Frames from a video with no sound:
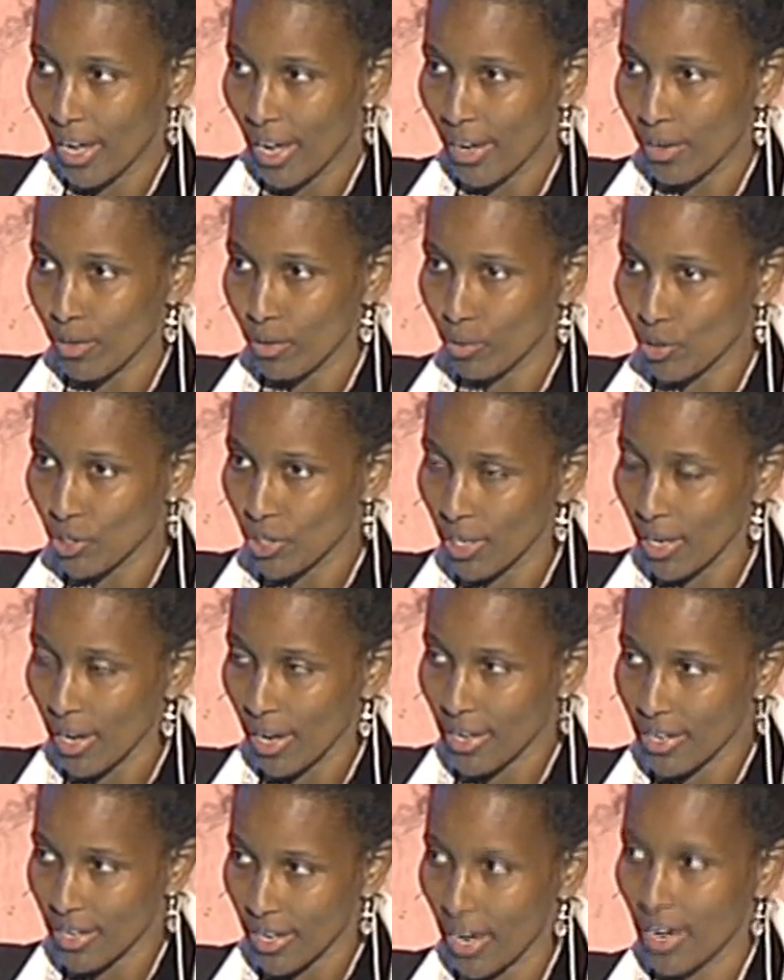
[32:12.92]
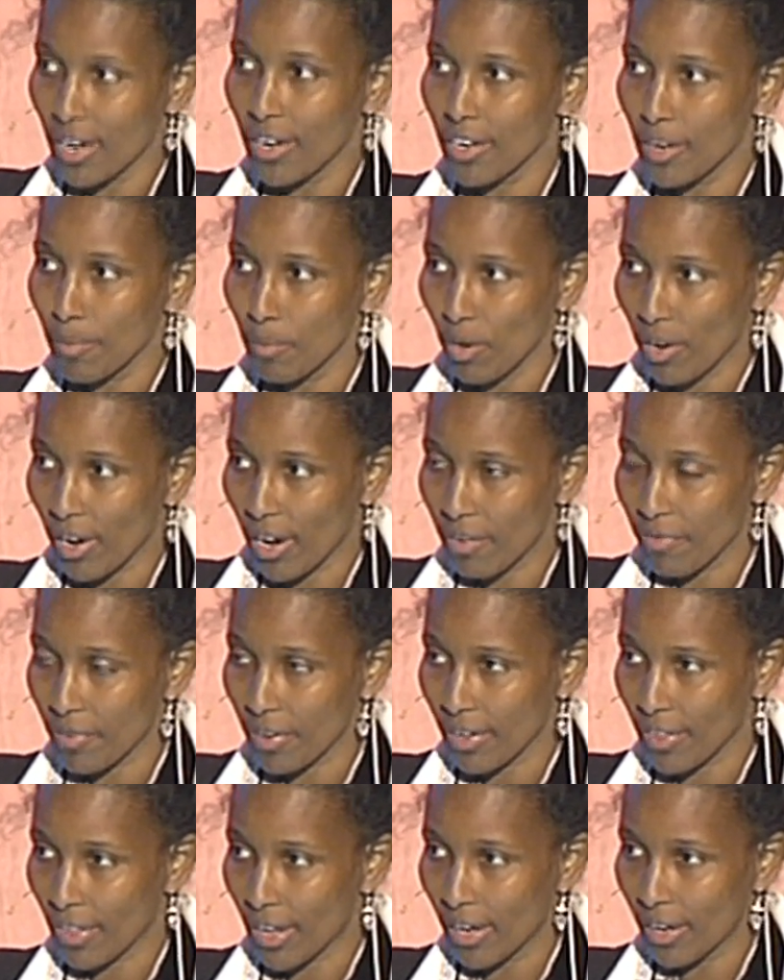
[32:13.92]
And you see a young
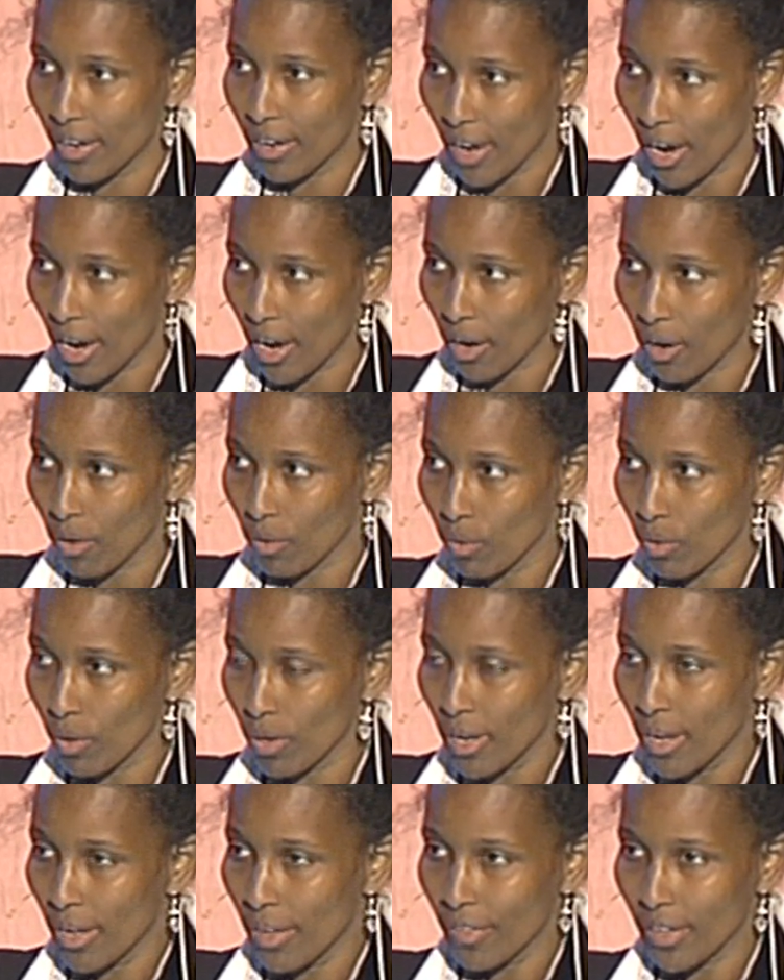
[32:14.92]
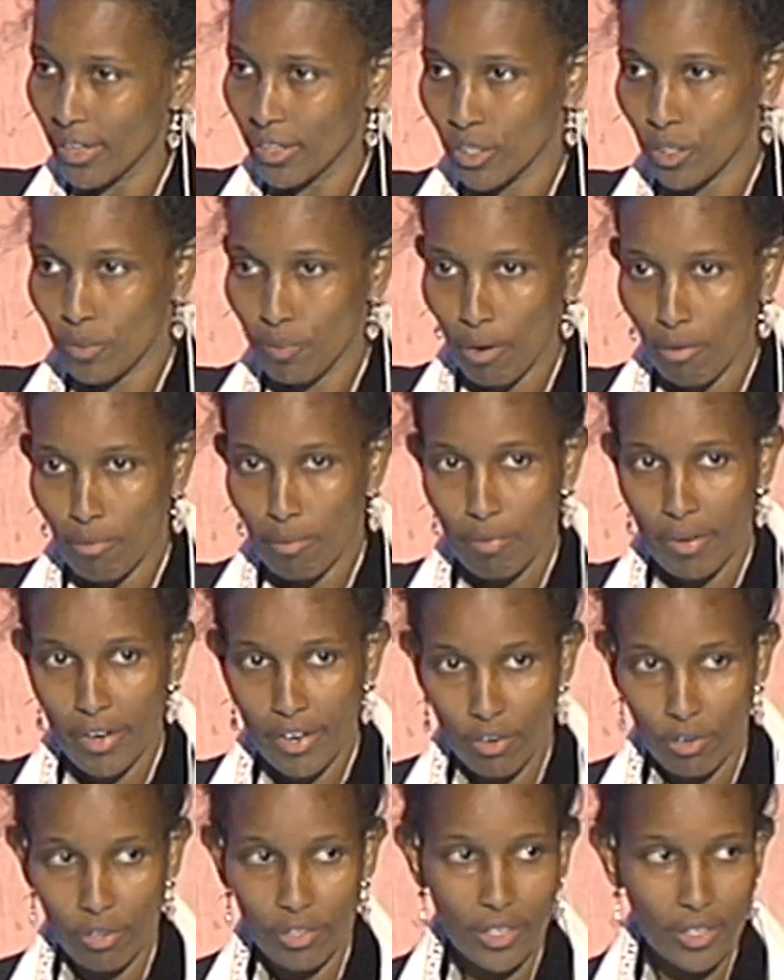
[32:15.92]
demographic that now that is probably
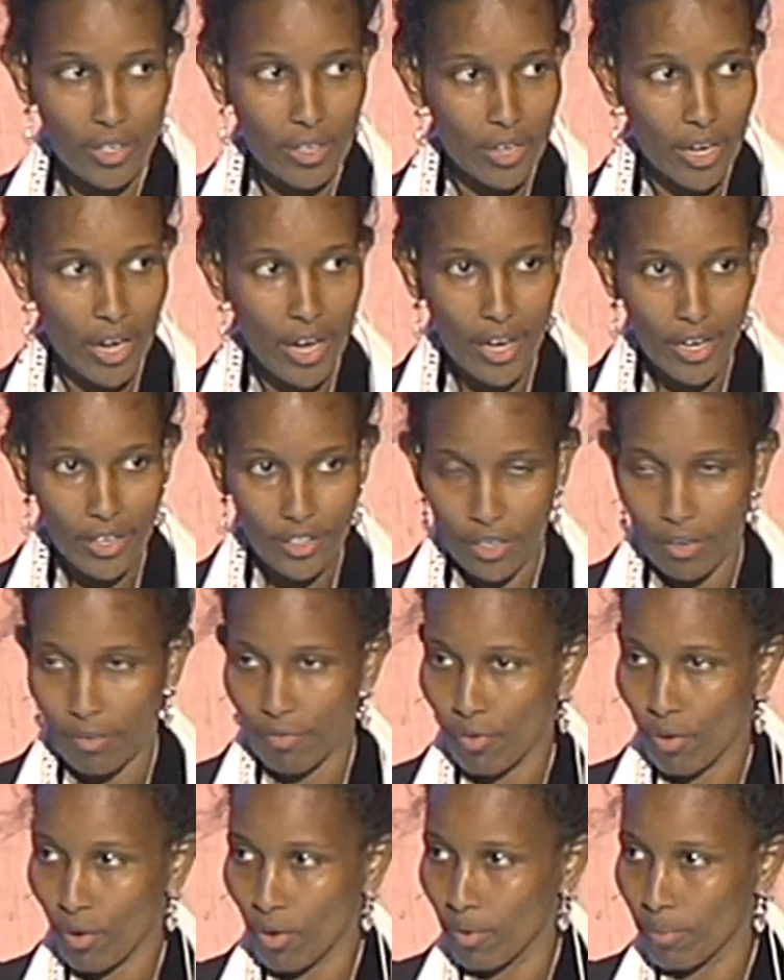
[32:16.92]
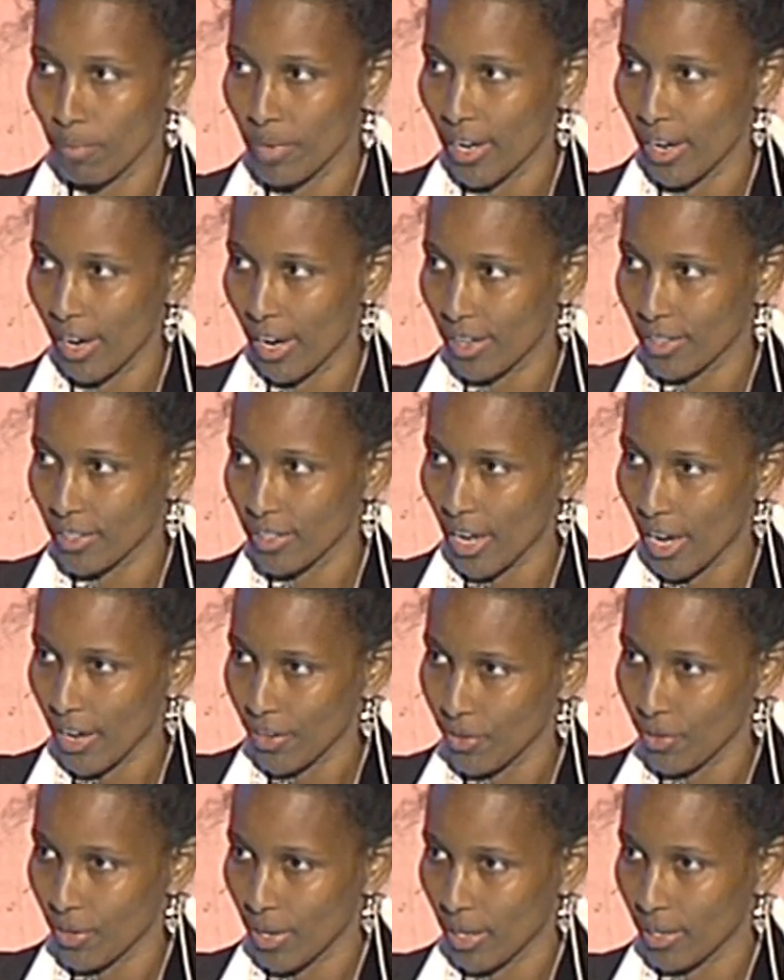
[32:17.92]
not as informed and as
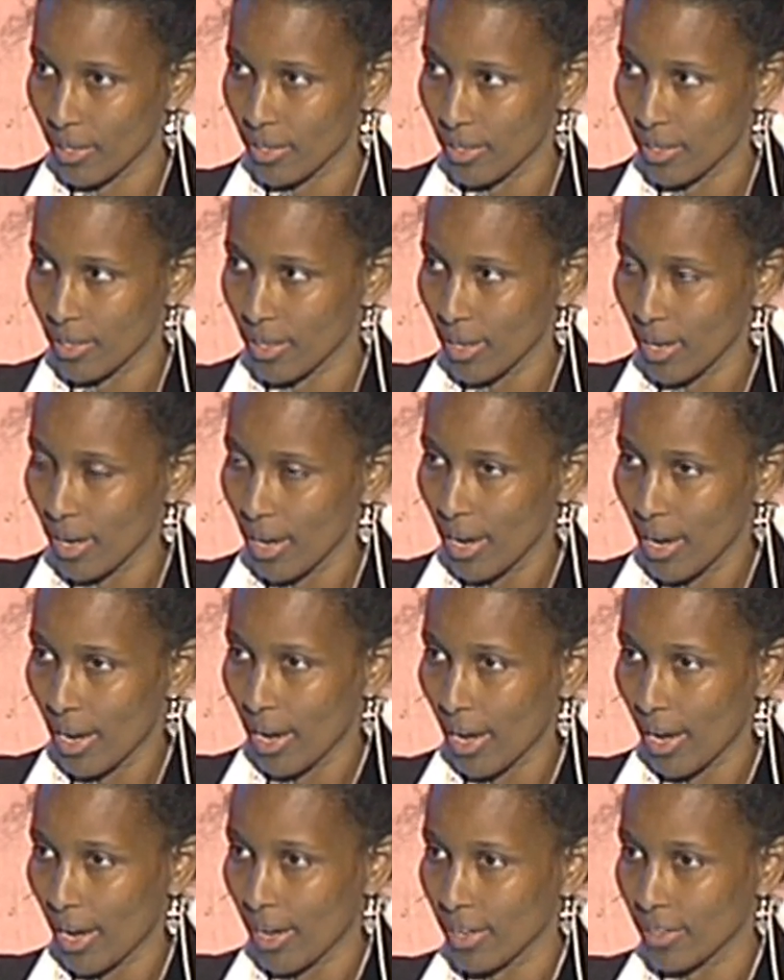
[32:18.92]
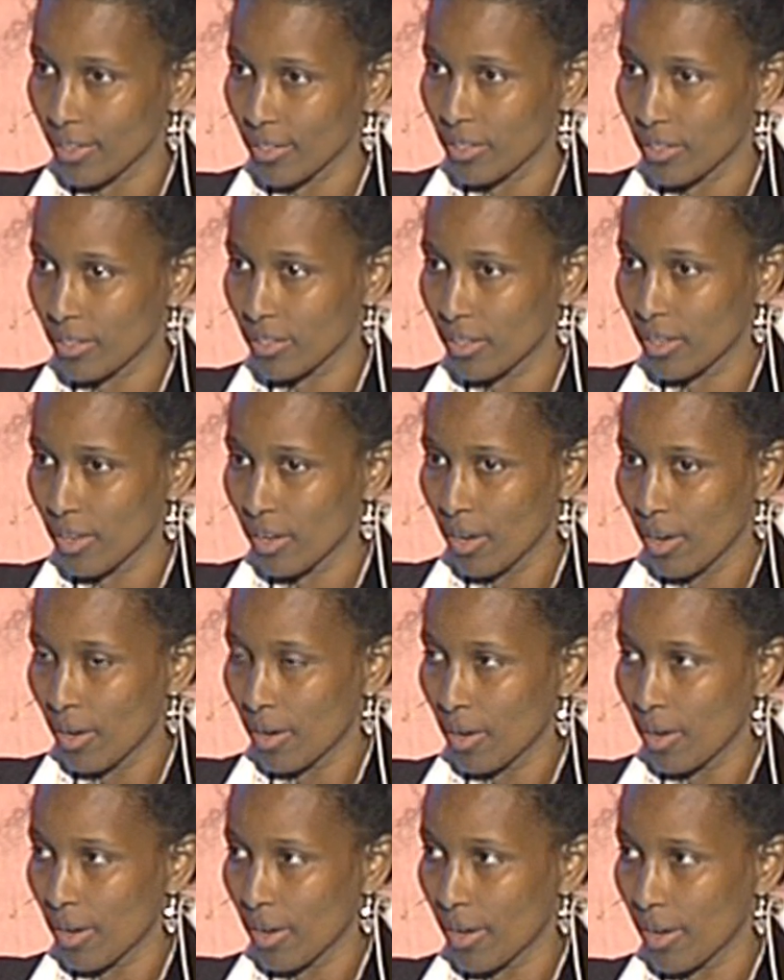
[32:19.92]
educated as
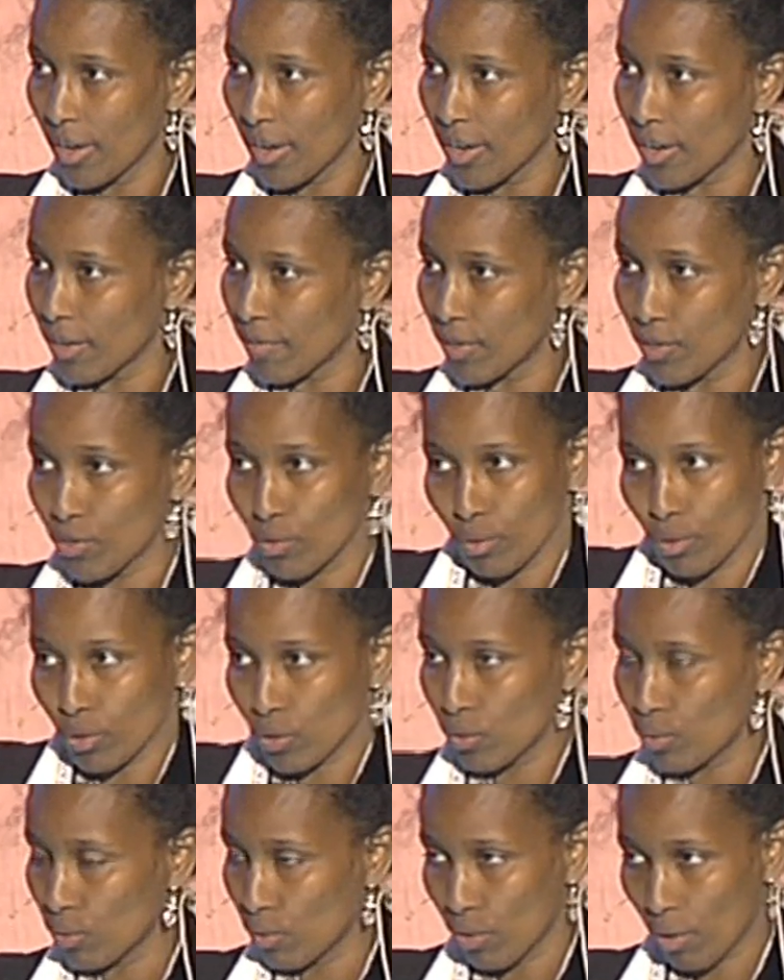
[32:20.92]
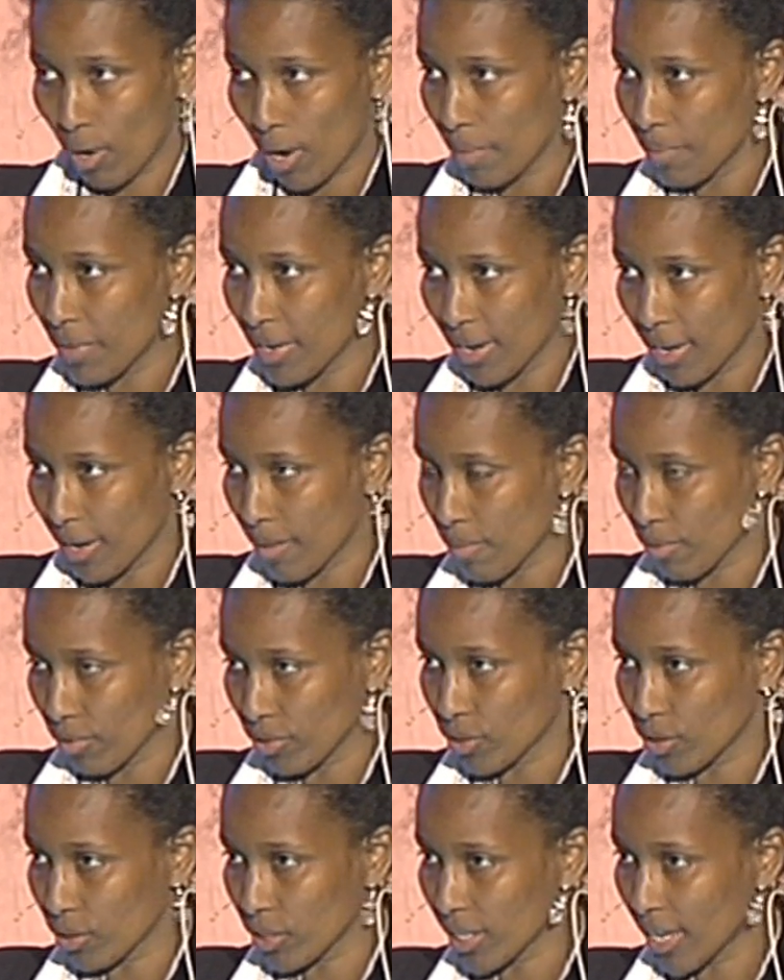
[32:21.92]
individuals who grew up in a liberal
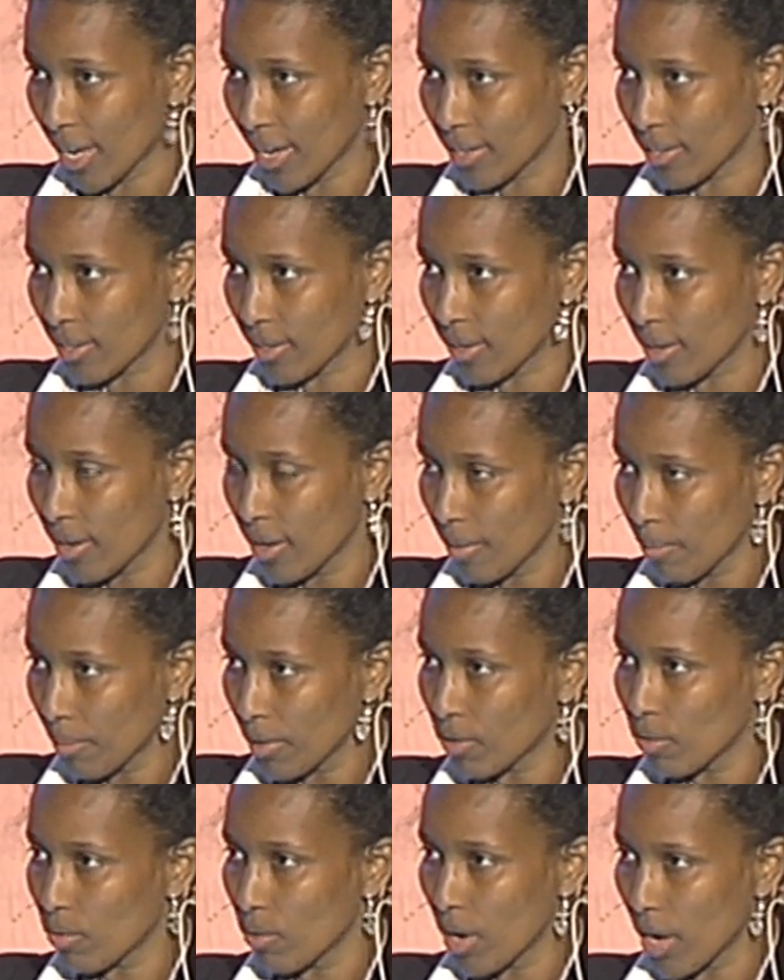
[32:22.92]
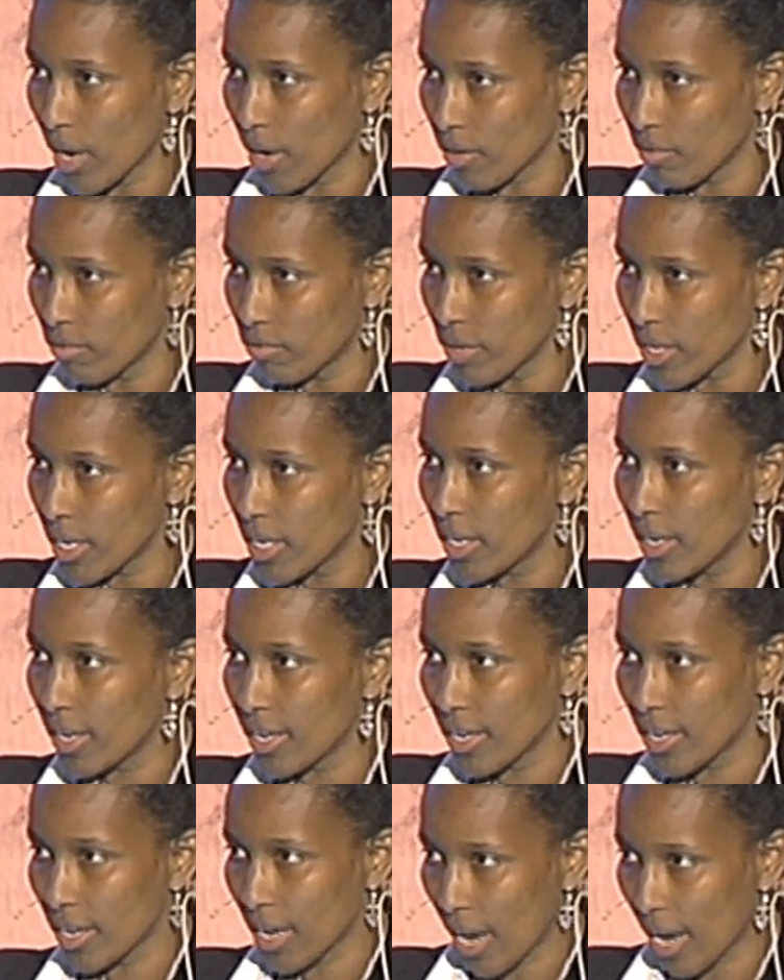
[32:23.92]
society, but who are
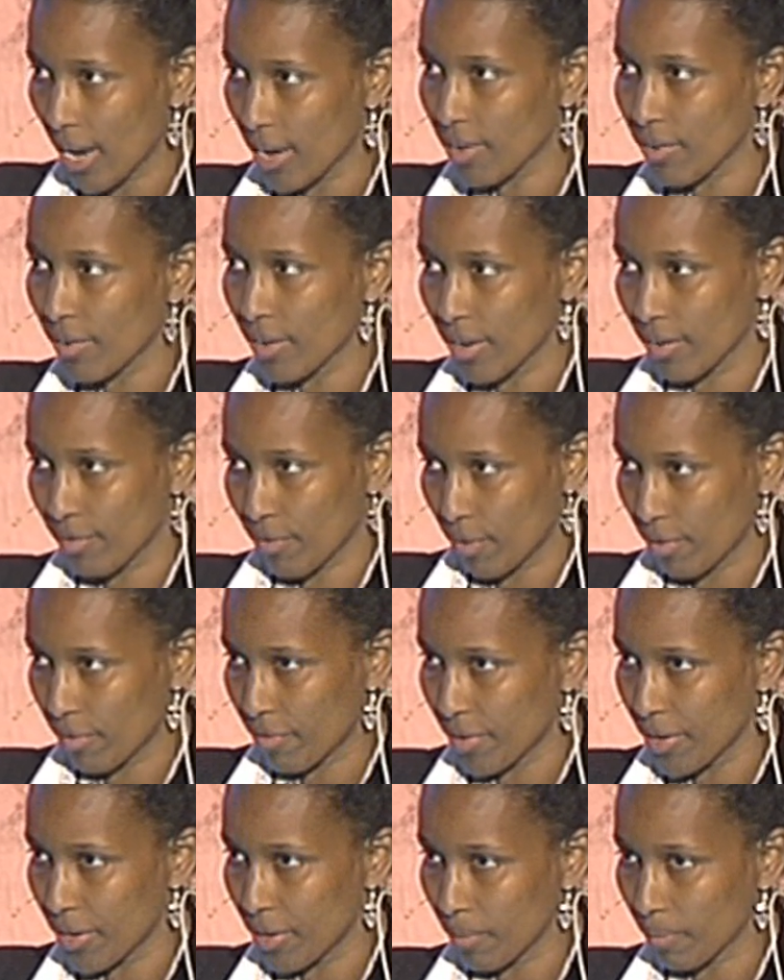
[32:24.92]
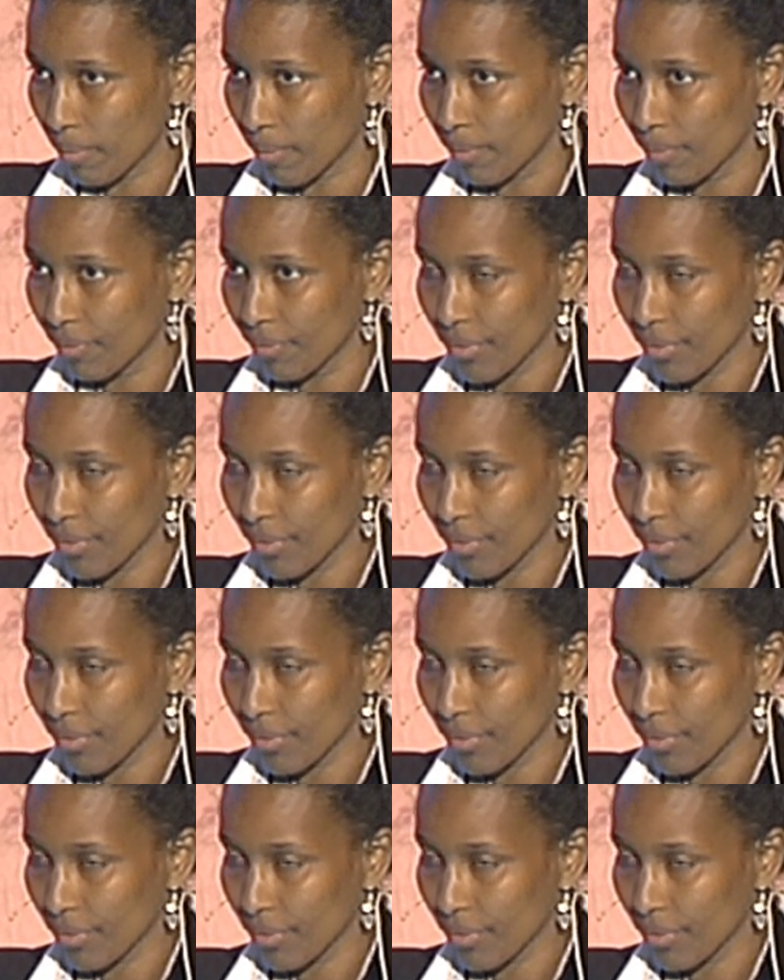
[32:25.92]
really hungry for freedom.